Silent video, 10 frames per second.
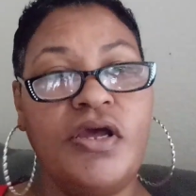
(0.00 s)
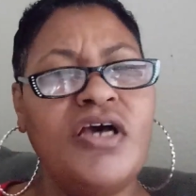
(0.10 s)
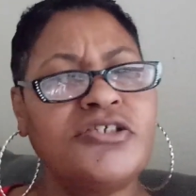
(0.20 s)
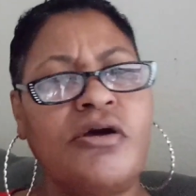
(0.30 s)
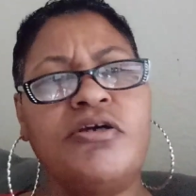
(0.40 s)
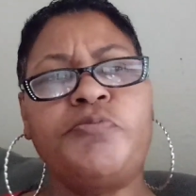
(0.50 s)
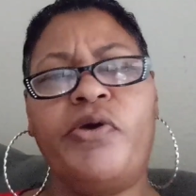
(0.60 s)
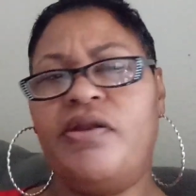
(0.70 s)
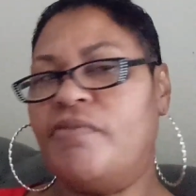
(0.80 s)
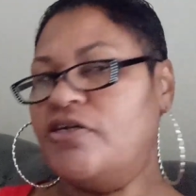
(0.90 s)
So it's
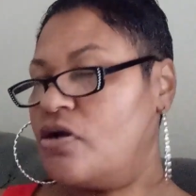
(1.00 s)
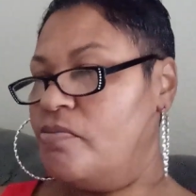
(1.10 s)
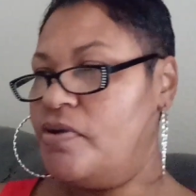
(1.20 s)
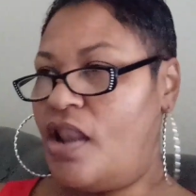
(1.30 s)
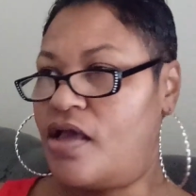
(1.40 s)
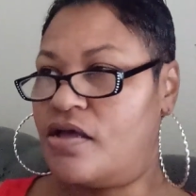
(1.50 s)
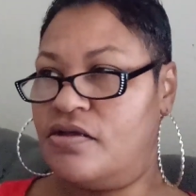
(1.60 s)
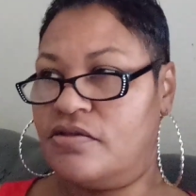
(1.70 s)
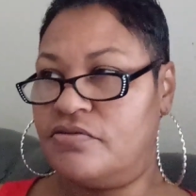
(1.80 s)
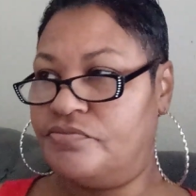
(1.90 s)
pretty much going to be like a
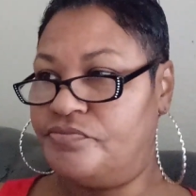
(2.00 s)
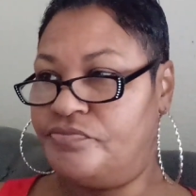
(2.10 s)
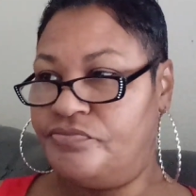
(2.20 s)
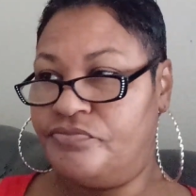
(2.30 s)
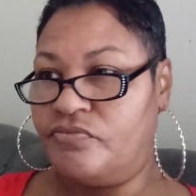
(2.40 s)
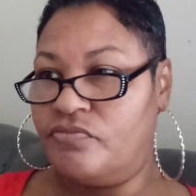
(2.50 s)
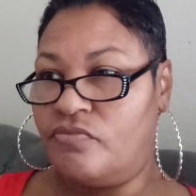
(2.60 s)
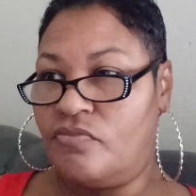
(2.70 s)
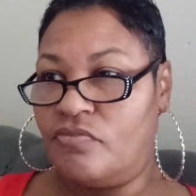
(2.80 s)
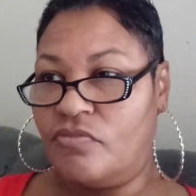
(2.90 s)

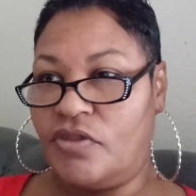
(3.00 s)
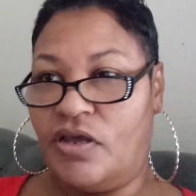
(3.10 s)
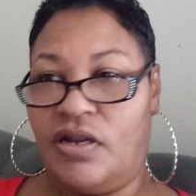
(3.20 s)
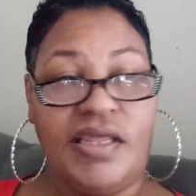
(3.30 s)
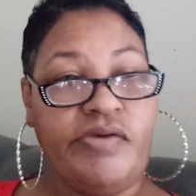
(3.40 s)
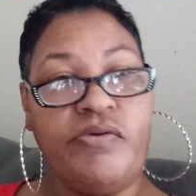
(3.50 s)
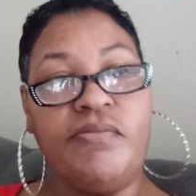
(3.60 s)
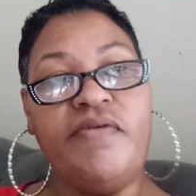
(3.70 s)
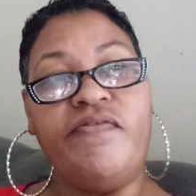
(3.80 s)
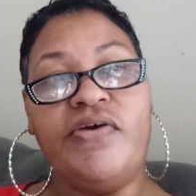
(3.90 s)
clean with me
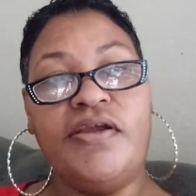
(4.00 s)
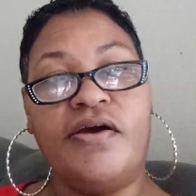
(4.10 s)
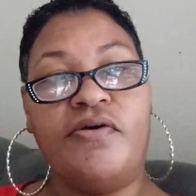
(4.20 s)
video